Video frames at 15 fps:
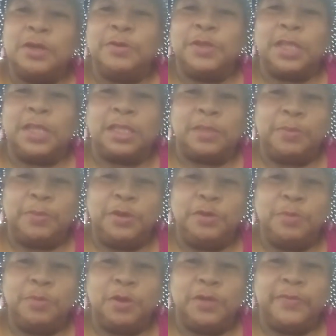without the
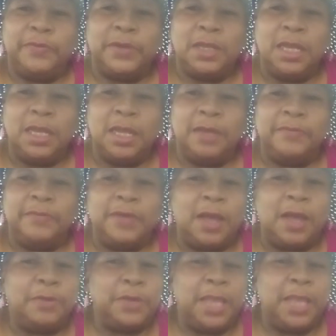pure motive of love,
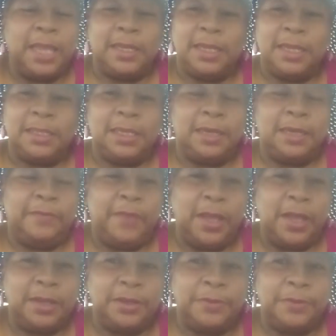I would gain nothing of
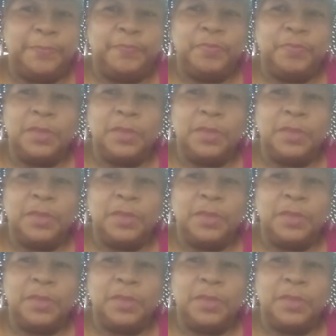value.